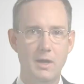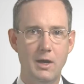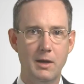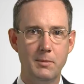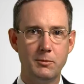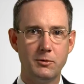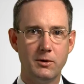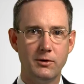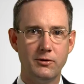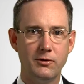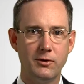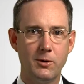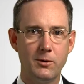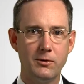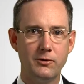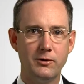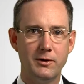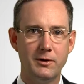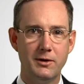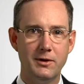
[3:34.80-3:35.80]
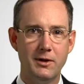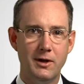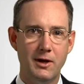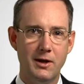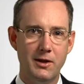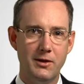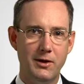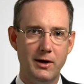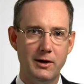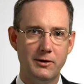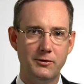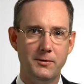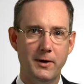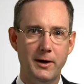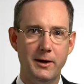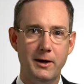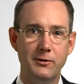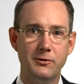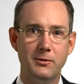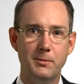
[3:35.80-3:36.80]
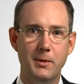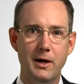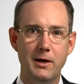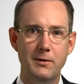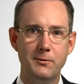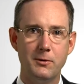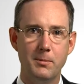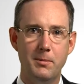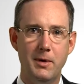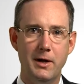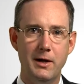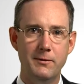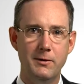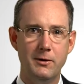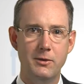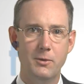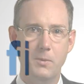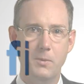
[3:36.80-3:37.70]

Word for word: I'm Chris Lorson. Thanks, Fight SMA, for paving the